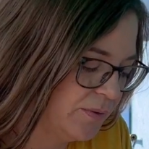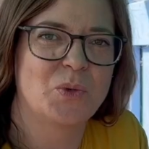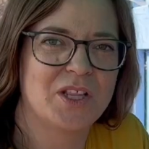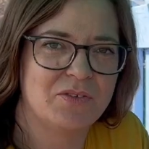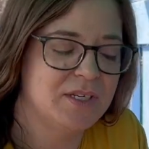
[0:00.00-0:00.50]
It's one
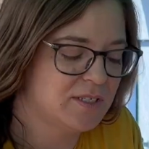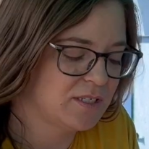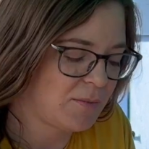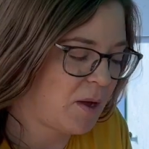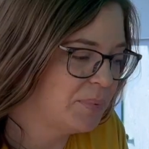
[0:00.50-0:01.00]
of the reasons I'm
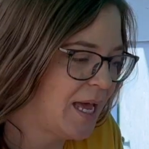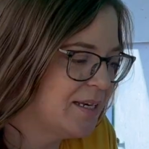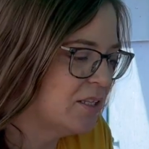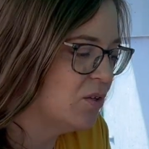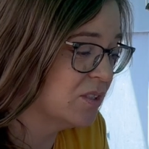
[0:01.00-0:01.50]
not
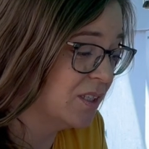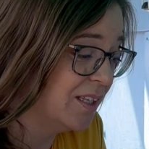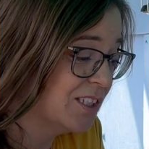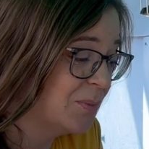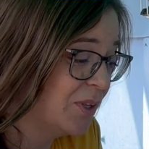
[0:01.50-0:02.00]
planting those
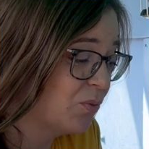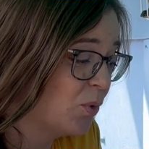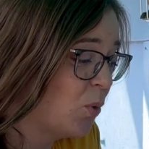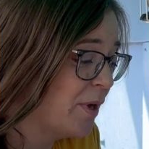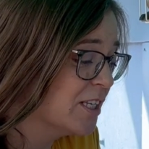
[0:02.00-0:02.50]
Elizabeth
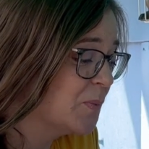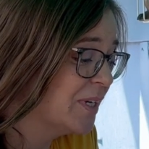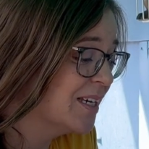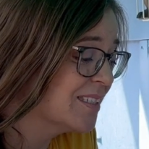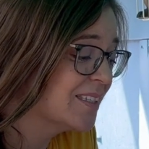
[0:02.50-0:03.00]
Romas,
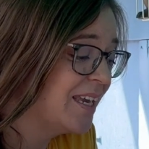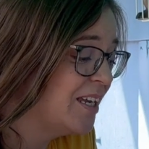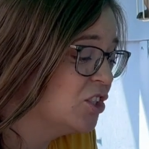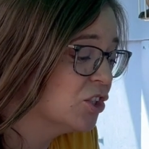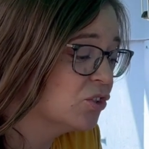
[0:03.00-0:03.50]
because they
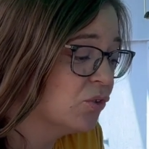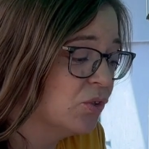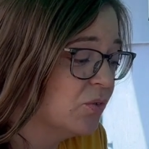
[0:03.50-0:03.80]
just grew.